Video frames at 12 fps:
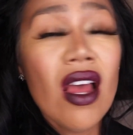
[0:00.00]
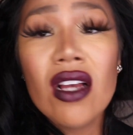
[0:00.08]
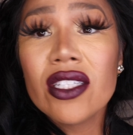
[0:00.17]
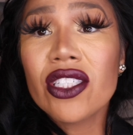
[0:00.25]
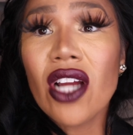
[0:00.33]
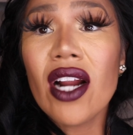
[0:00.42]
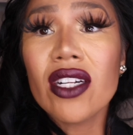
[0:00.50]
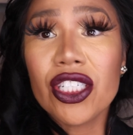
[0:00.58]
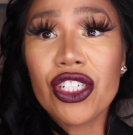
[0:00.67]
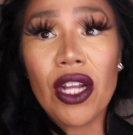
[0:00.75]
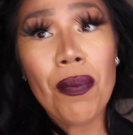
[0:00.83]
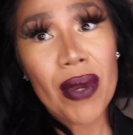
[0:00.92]
Start
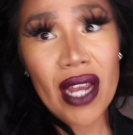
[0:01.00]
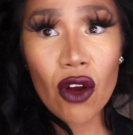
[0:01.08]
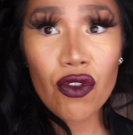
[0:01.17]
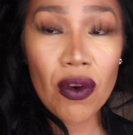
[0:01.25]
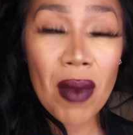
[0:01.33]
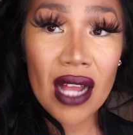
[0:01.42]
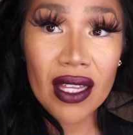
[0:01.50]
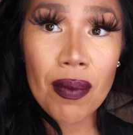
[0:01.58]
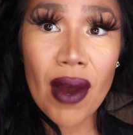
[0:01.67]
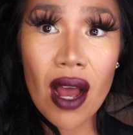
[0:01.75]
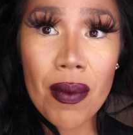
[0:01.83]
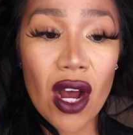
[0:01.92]
shipping out from
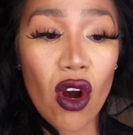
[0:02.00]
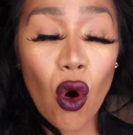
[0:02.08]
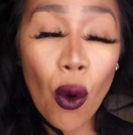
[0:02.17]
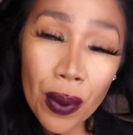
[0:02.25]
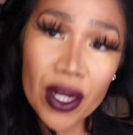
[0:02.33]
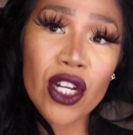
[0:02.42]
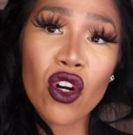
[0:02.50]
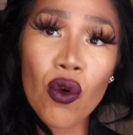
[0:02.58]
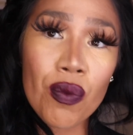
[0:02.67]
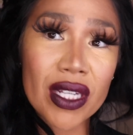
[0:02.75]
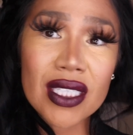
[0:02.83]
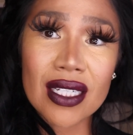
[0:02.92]
Alibaba. Open your
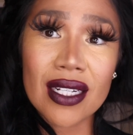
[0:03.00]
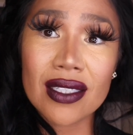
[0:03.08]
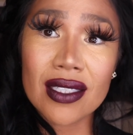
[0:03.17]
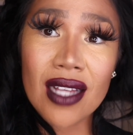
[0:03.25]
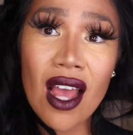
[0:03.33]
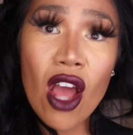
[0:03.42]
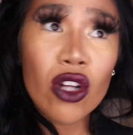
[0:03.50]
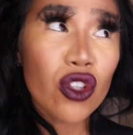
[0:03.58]
own business.